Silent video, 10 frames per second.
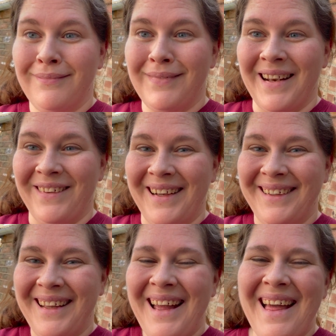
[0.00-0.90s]
Anyway,
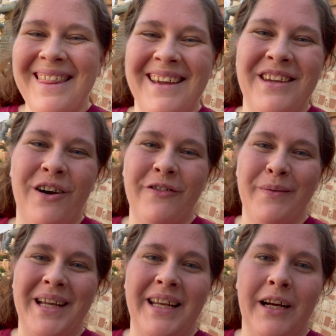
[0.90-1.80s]
thank you all for
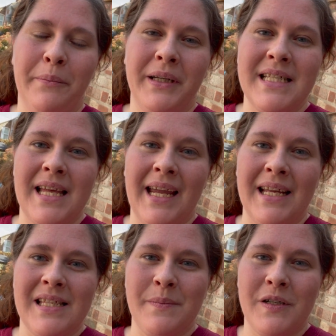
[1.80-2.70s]
being here. Please like
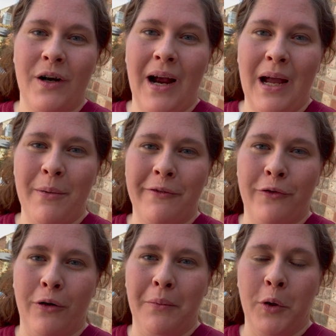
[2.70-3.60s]
and subscribe
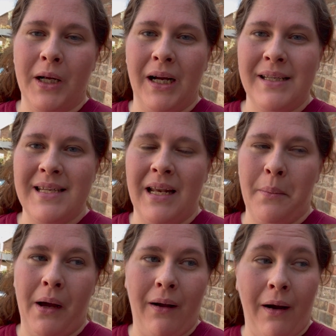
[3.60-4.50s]
for more content
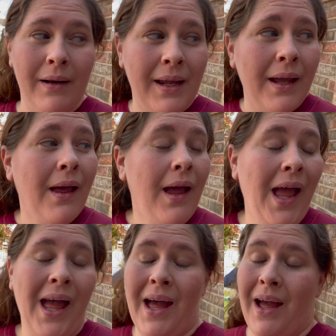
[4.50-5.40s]
about gardening.
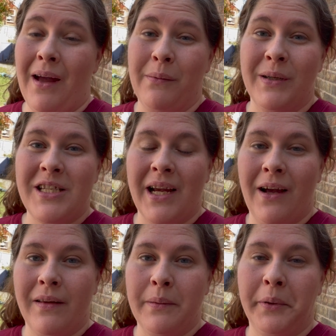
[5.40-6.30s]
Check
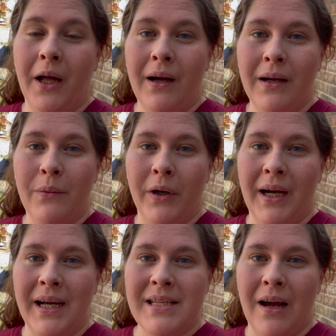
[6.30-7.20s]
out the blog where
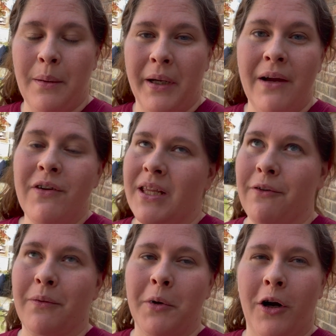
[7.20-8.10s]
I talk about everything
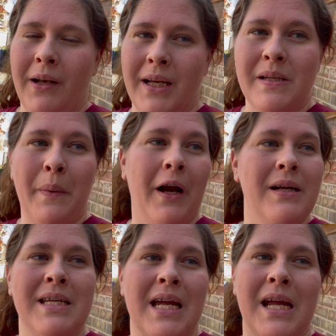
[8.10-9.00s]
from gardening to
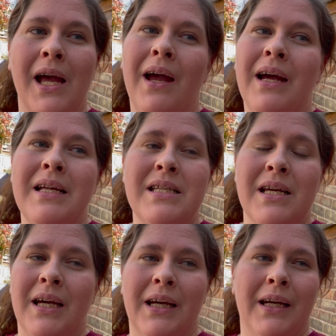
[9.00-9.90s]
parenting
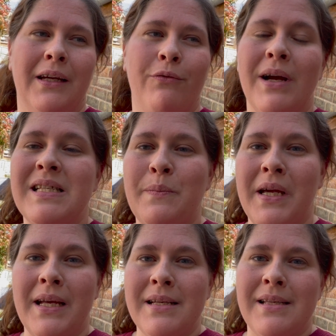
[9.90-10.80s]
to
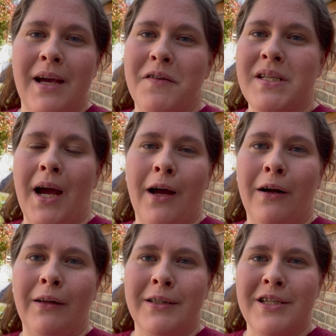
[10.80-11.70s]
recipes,
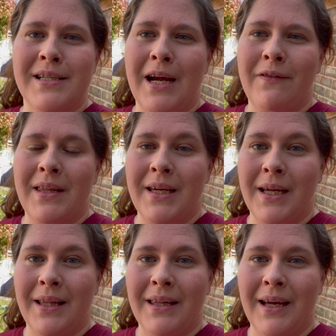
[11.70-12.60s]
lifestyle, just
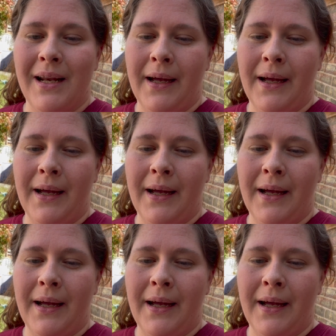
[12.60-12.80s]
everything that